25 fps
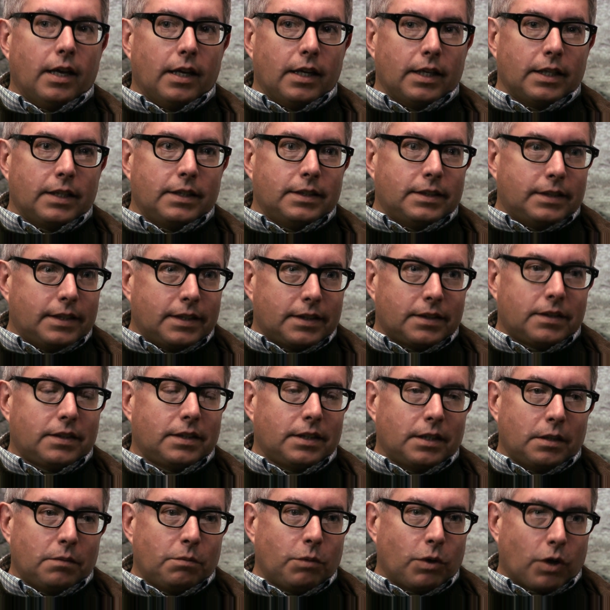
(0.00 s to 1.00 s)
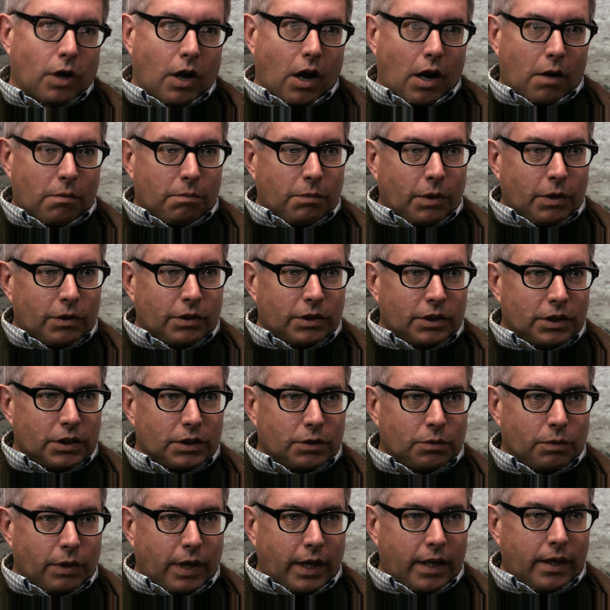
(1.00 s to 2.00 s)
exist in a more
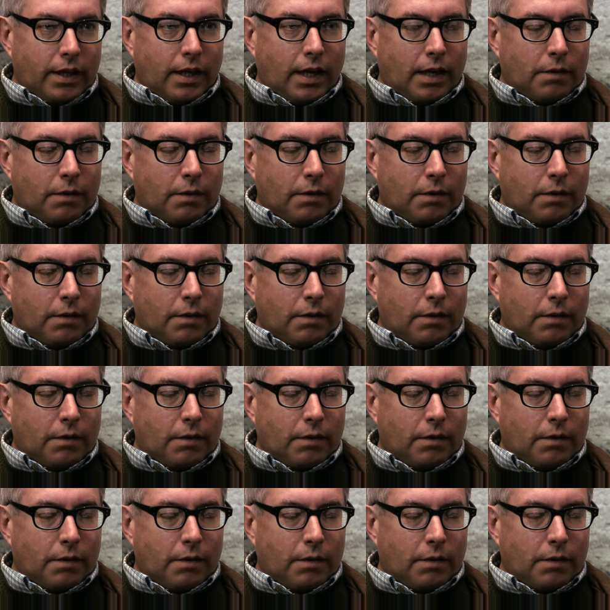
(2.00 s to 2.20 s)
harmonious way.